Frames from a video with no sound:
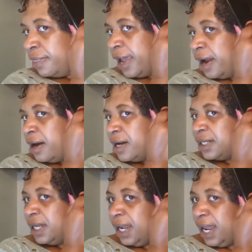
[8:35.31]

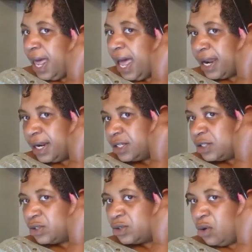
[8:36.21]
there's a lot of
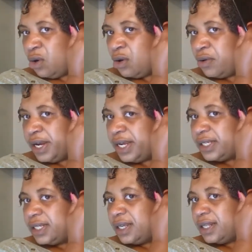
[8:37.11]

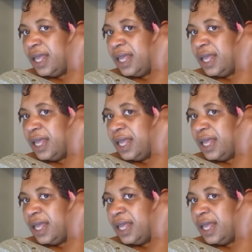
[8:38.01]
stories